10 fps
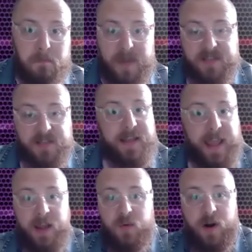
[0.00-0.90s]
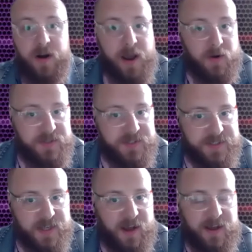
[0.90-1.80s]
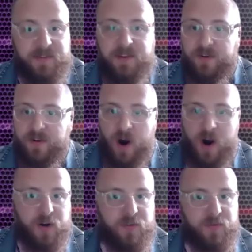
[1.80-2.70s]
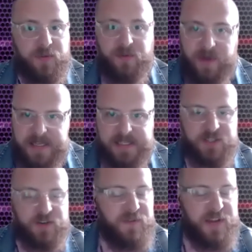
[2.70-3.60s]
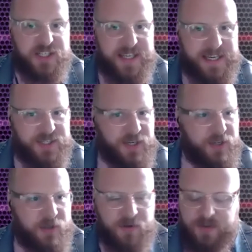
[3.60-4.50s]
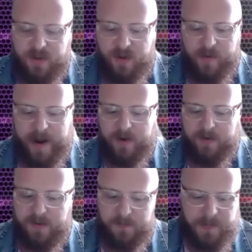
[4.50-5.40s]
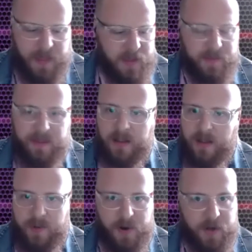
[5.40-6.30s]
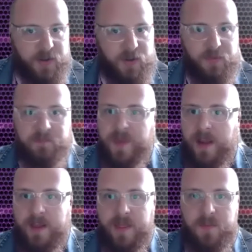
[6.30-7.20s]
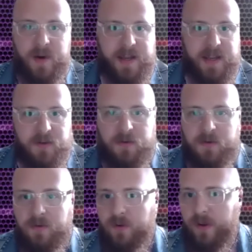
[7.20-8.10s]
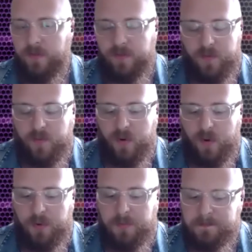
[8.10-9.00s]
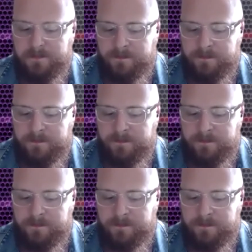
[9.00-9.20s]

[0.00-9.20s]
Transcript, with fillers: basically anywhere out uh, in your yards where there's vegetation close to the grounds. They climb on you. They bite you looking for food.